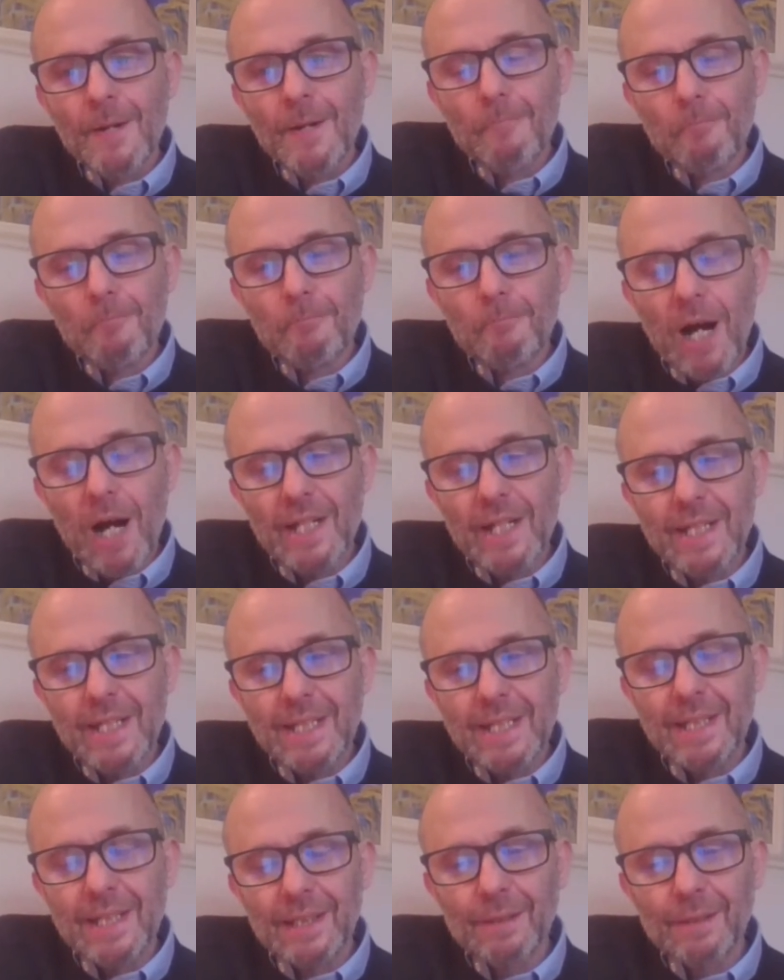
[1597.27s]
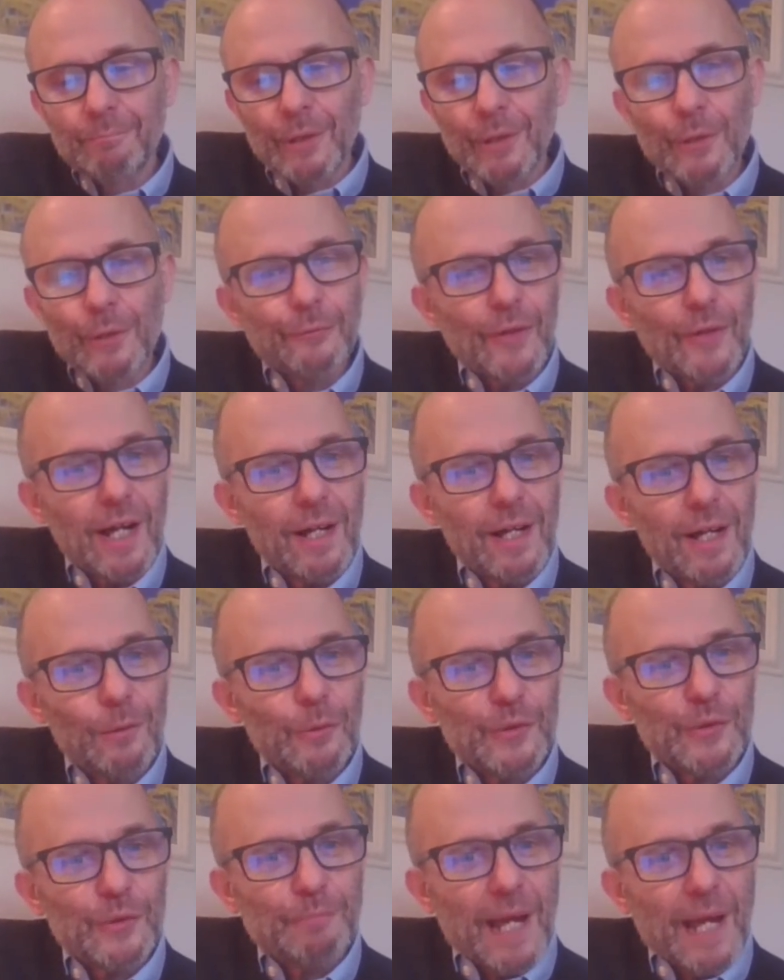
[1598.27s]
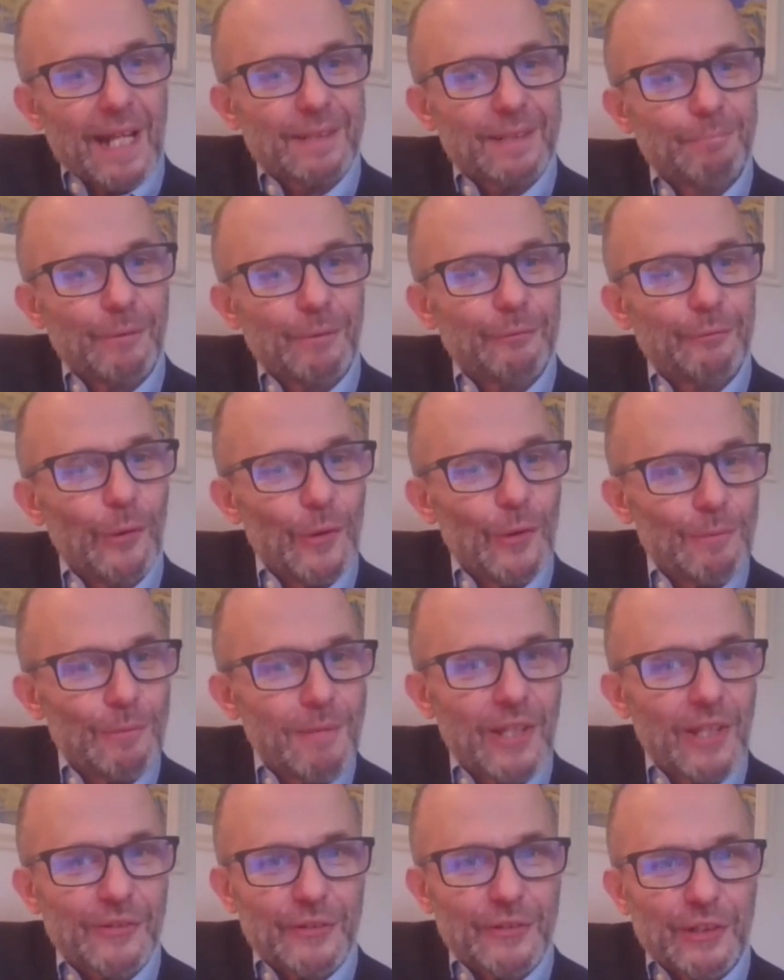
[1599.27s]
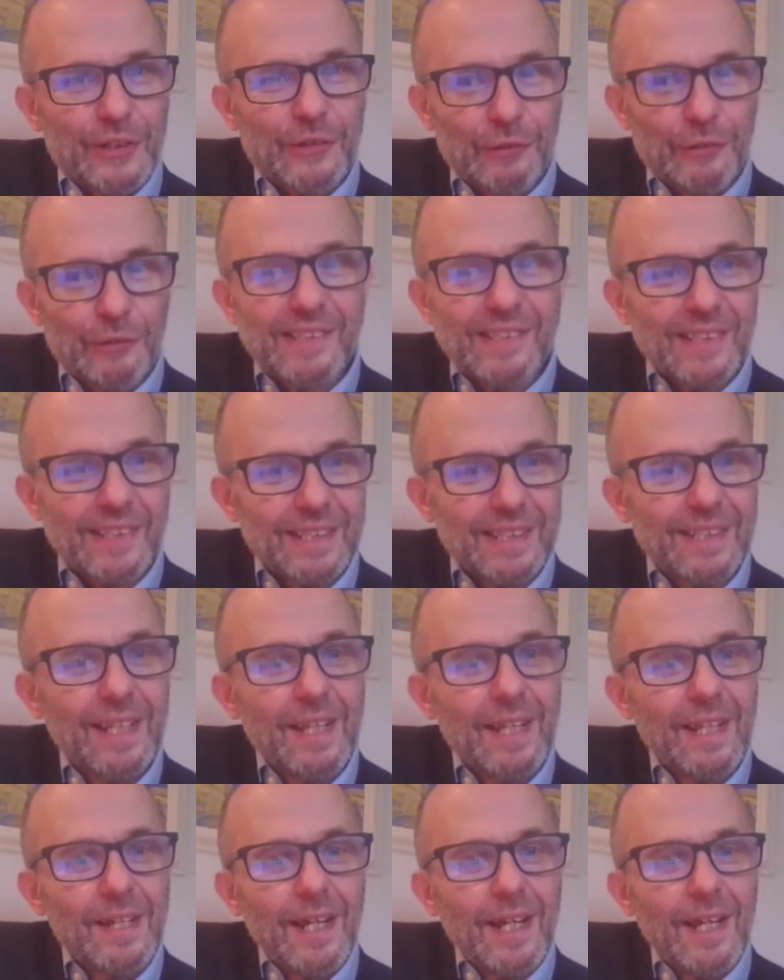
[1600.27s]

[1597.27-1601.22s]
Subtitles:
My profile was back before the Maastricht Treaty,